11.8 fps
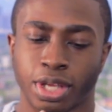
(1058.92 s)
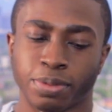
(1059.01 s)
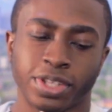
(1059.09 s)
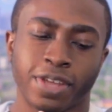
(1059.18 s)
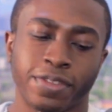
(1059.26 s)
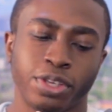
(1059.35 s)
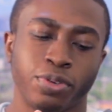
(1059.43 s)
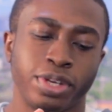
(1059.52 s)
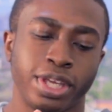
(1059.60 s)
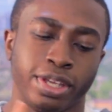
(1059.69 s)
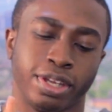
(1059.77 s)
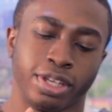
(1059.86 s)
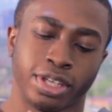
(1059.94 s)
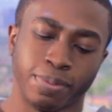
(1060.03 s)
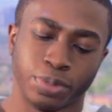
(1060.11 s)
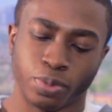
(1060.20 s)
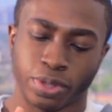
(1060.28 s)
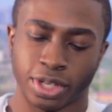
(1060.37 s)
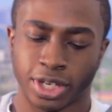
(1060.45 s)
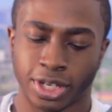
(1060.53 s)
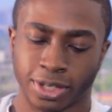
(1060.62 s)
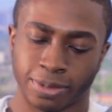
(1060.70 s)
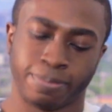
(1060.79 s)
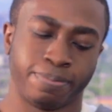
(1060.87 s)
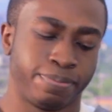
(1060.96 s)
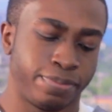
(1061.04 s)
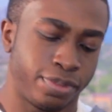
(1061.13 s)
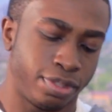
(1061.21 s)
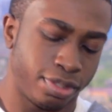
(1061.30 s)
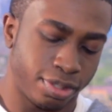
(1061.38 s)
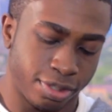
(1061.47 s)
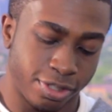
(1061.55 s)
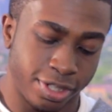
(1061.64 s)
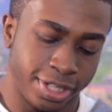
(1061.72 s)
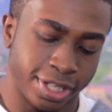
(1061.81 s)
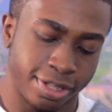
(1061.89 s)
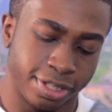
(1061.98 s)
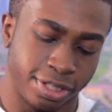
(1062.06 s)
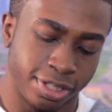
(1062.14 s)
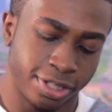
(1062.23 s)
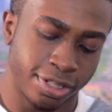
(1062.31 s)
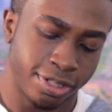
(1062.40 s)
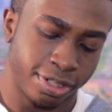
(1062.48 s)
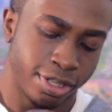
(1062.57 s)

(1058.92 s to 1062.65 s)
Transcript: everything you need. It comes with trying to get this here,